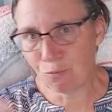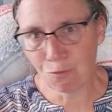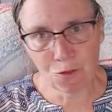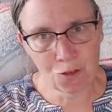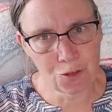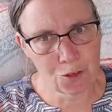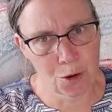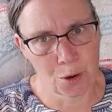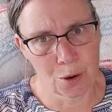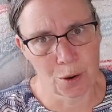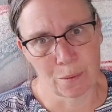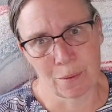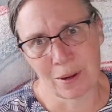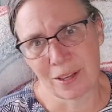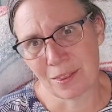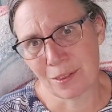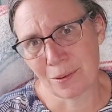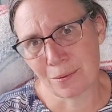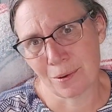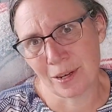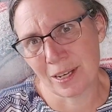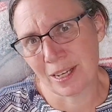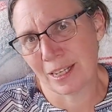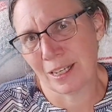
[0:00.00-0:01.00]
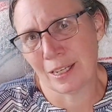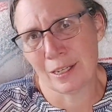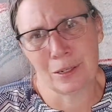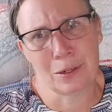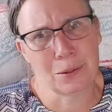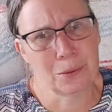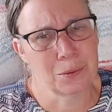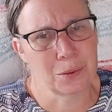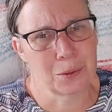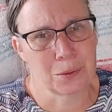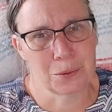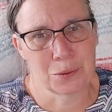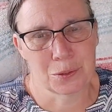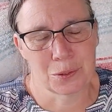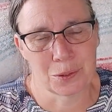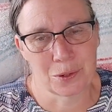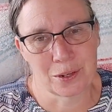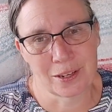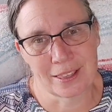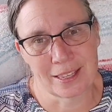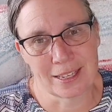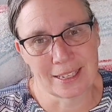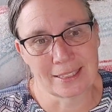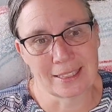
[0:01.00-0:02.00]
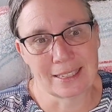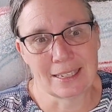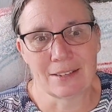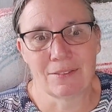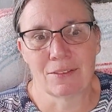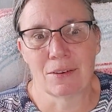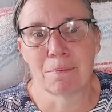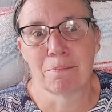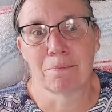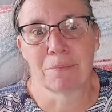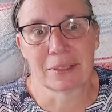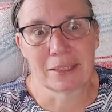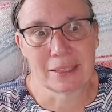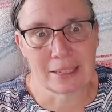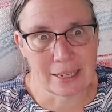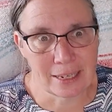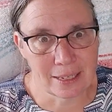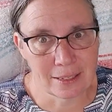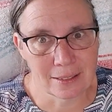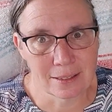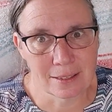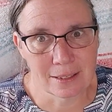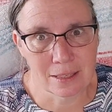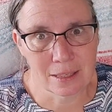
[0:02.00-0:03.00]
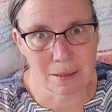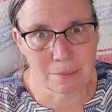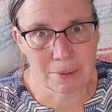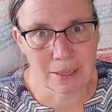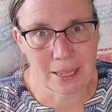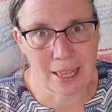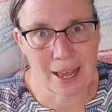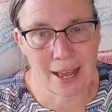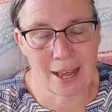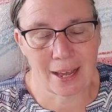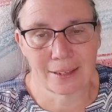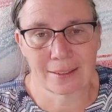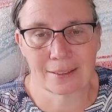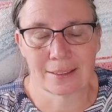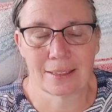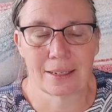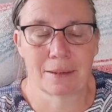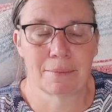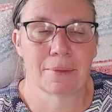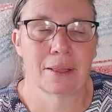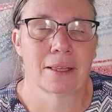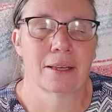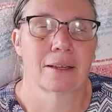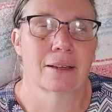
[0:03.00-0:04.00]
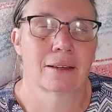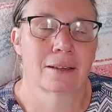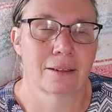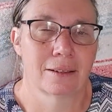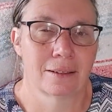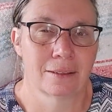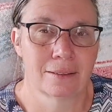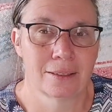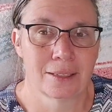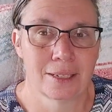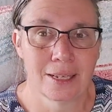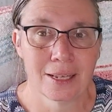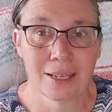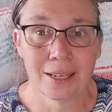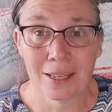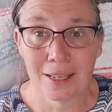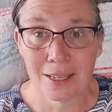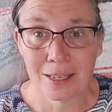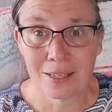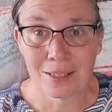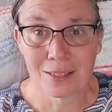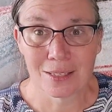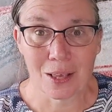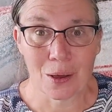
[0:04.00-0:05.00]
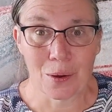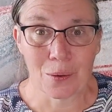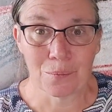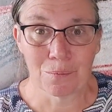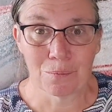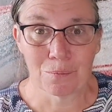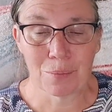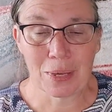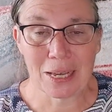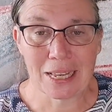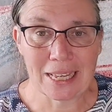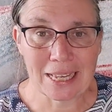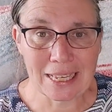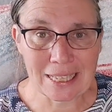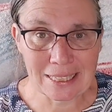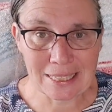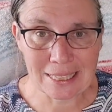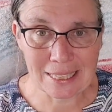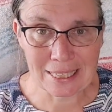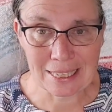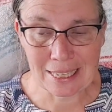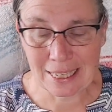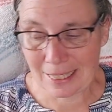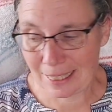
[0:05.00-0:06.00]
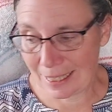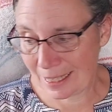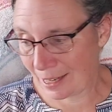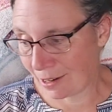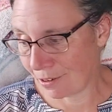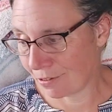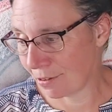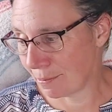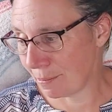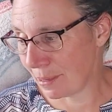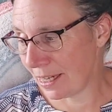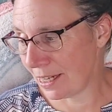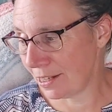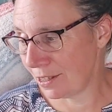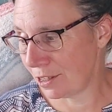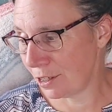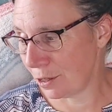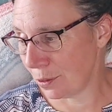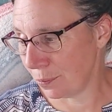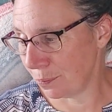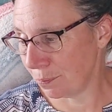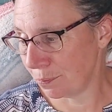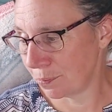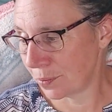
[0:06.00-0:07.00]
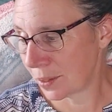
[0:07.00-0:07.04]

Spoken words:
3413, you know, those sort of things, and even blends of the blacks, and I'm like, oh, so, but it's there for me to do.